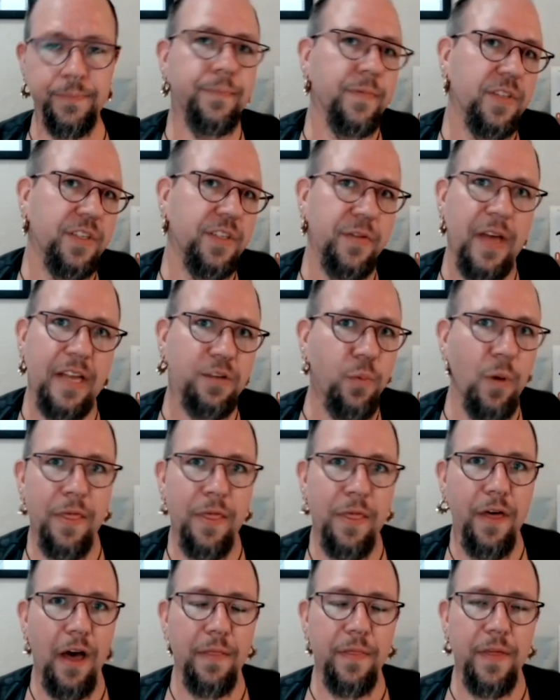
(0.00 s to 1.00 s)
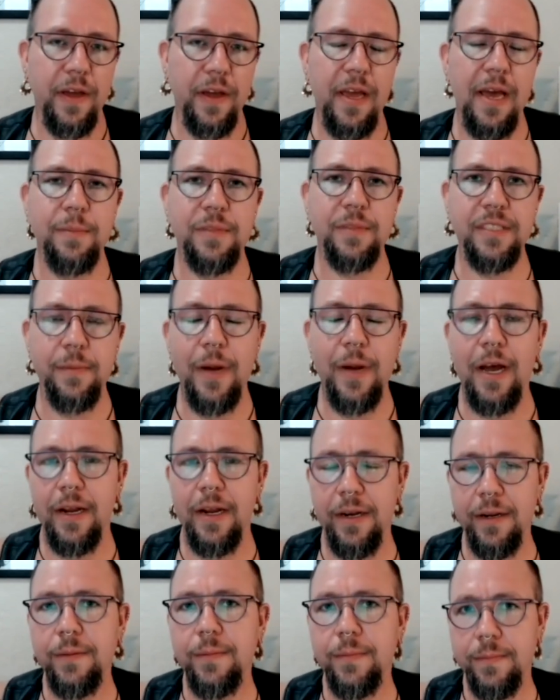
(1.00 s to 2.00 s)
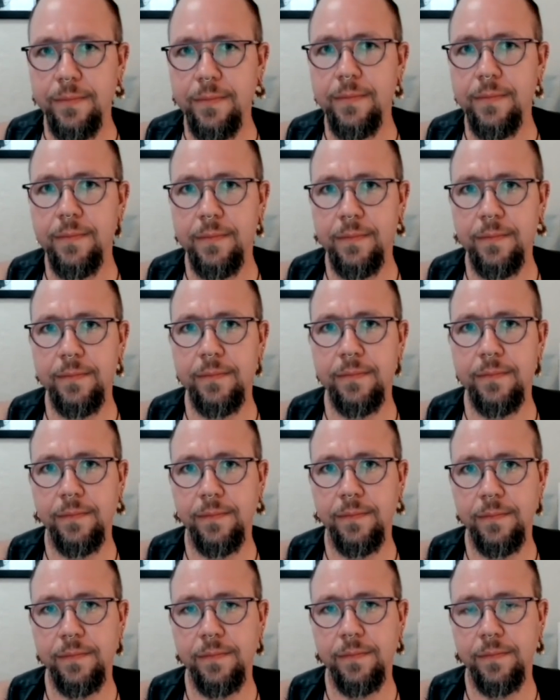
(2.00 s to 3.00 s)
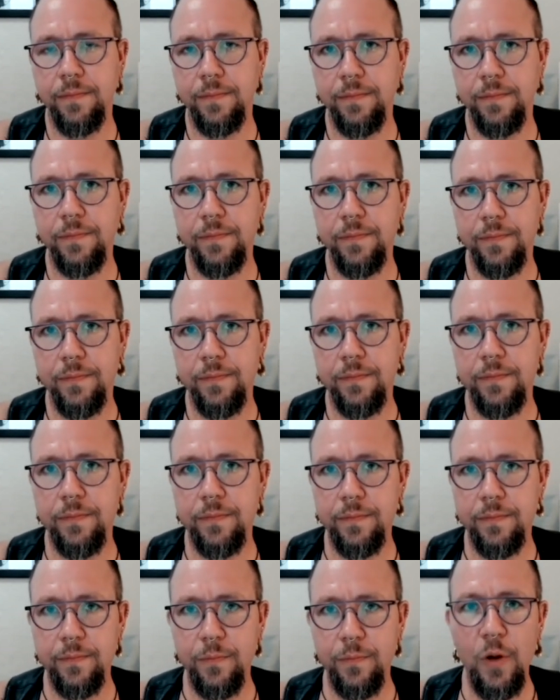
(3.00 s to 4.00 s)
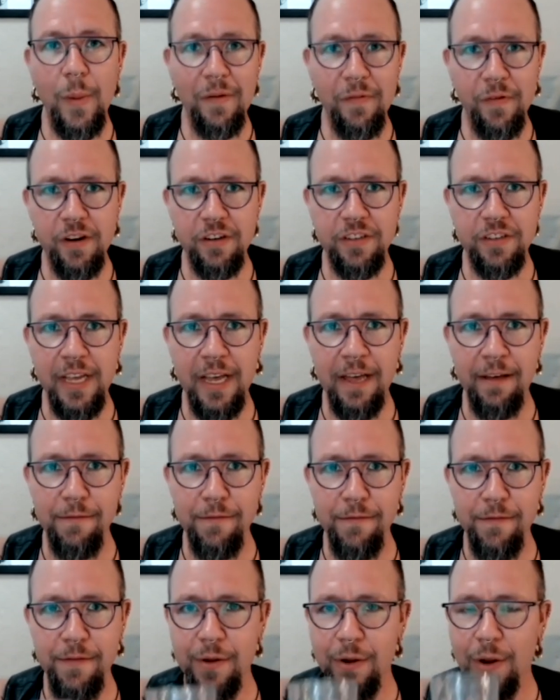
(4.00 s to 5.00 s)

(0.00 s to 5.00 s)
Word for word: So that's one thought that comes to mind. Mm-hmm. Mm-hmm. What about yeah. for yourself?